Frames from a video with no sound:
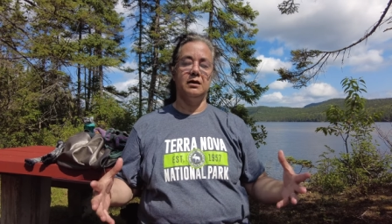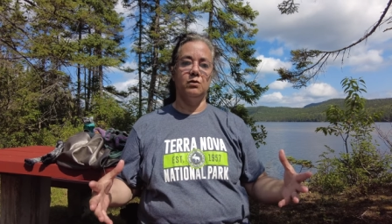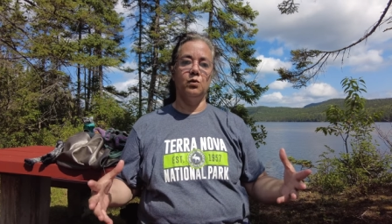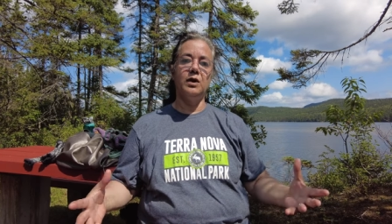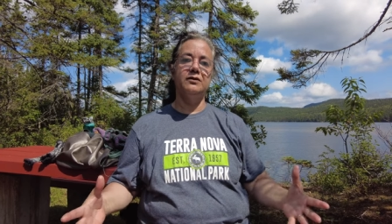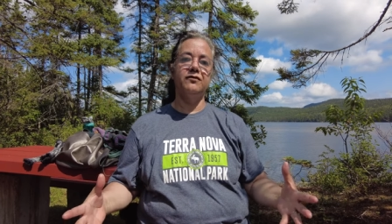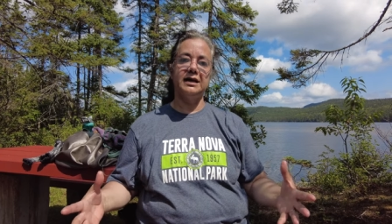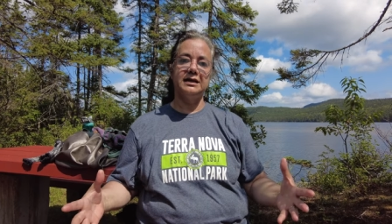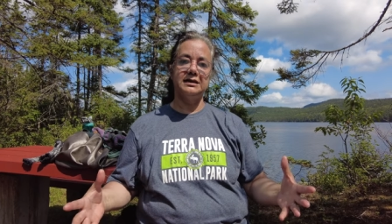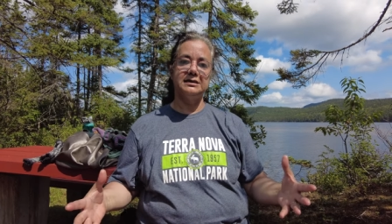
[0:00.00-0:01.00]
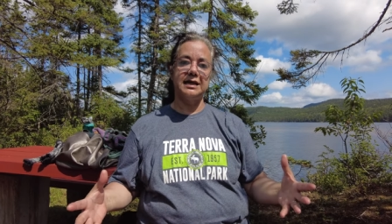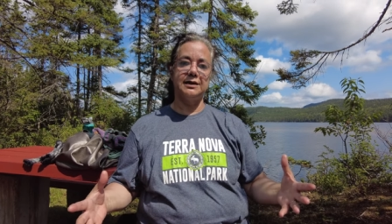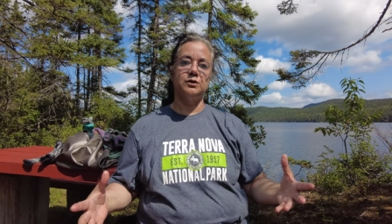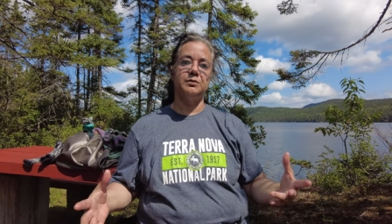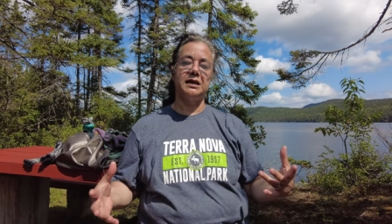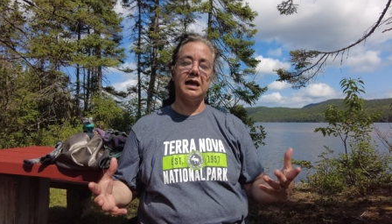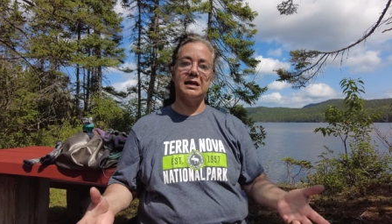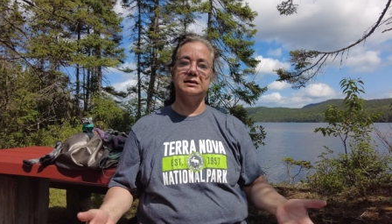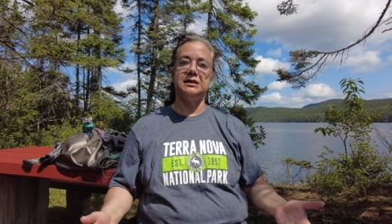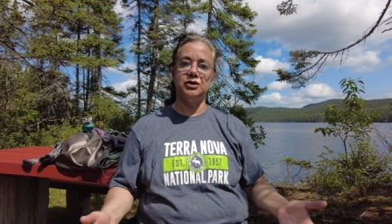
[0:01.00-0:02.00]
one Viking settlement
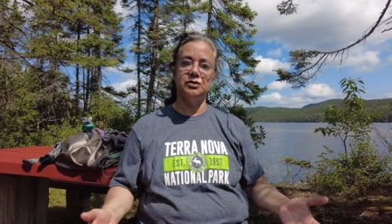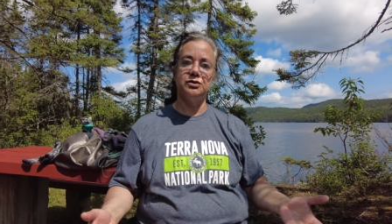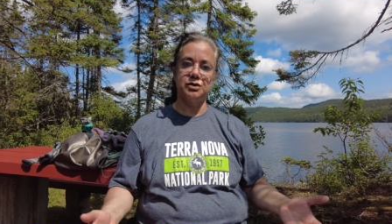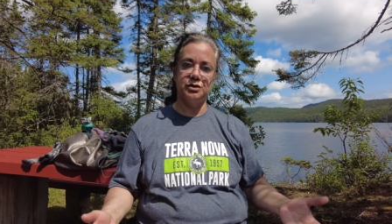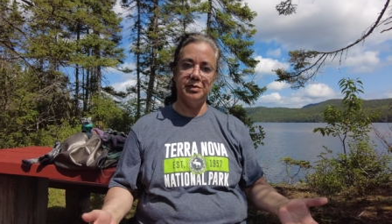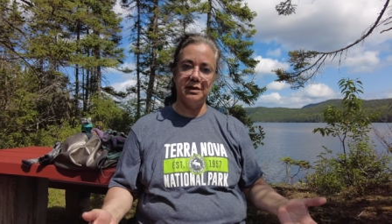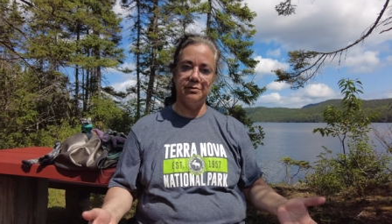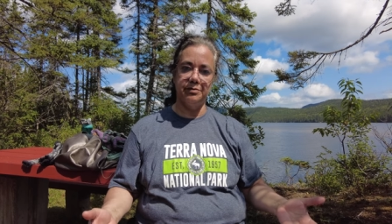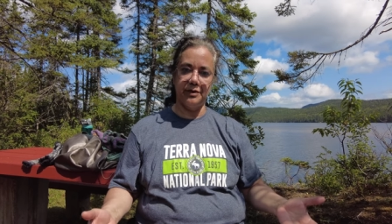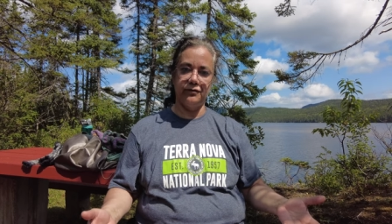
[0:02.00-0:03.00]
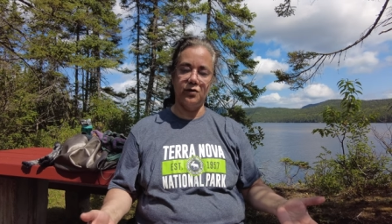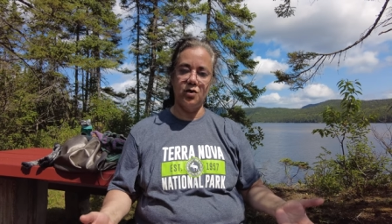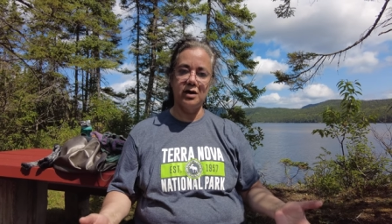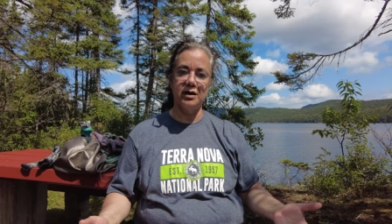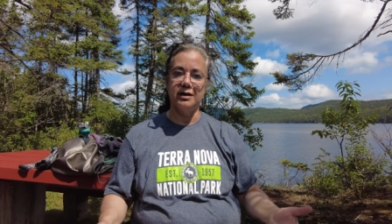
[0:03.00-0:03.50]
as it used to be before.